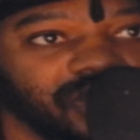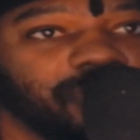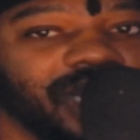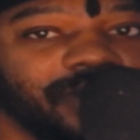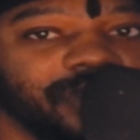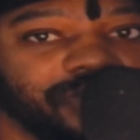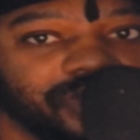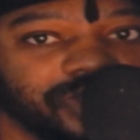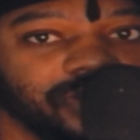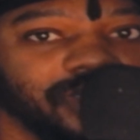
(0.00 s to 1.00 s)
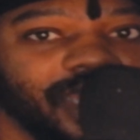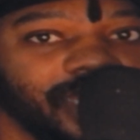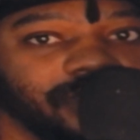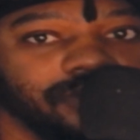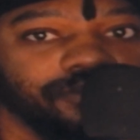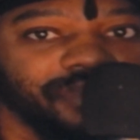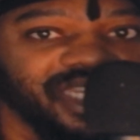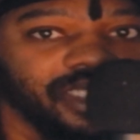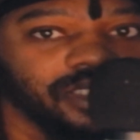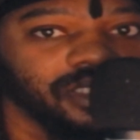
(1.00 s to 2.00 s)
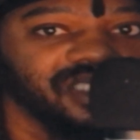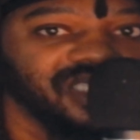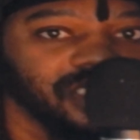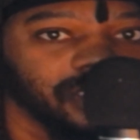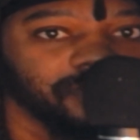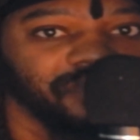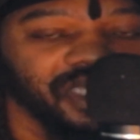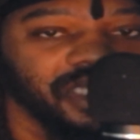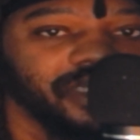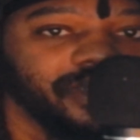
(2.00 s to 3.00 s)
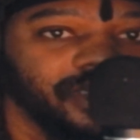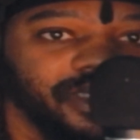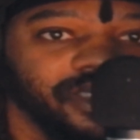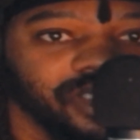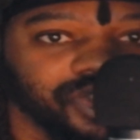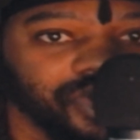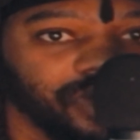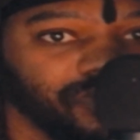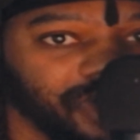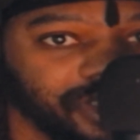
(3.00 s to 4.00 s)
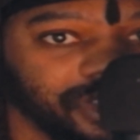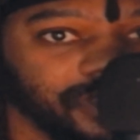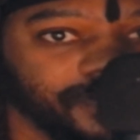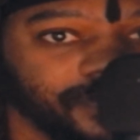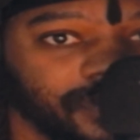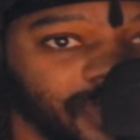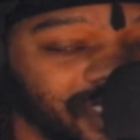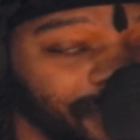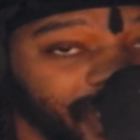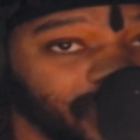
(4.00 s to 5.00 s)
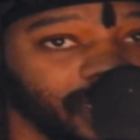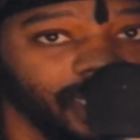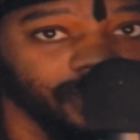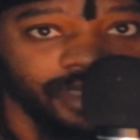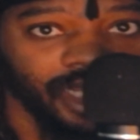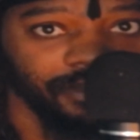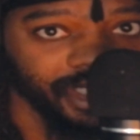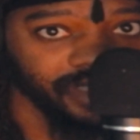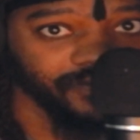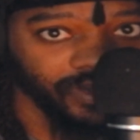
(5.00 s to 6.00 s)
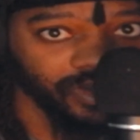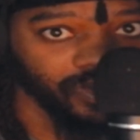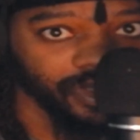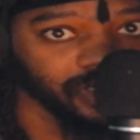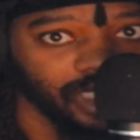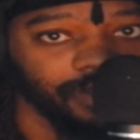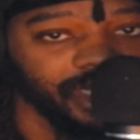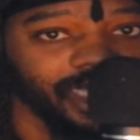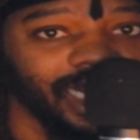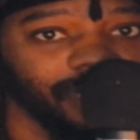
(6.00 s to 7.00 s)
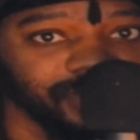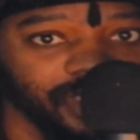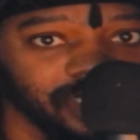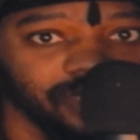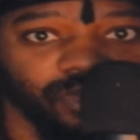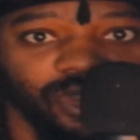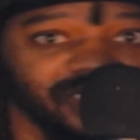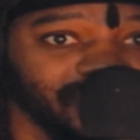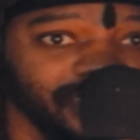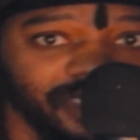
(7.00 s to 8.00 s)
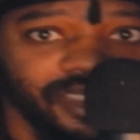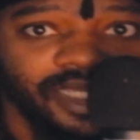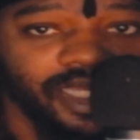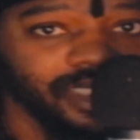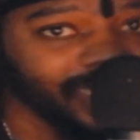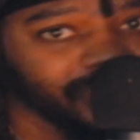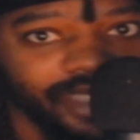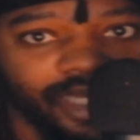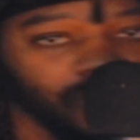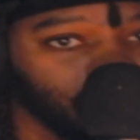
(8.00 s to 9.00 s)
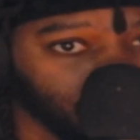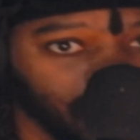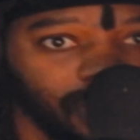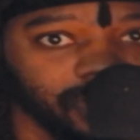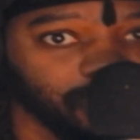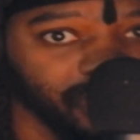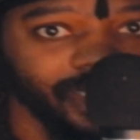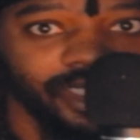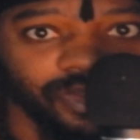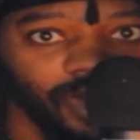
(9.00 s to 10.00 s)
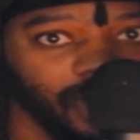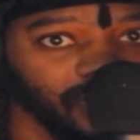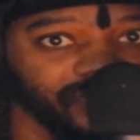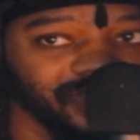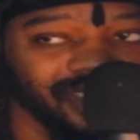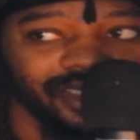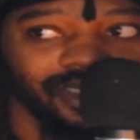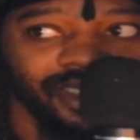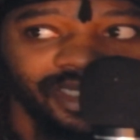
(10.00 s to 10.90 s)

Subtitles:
probably pushing that minute to 6 minute generation, depending on how big the photo is, how many objects, what's in it. That all comes to play as well. If it's a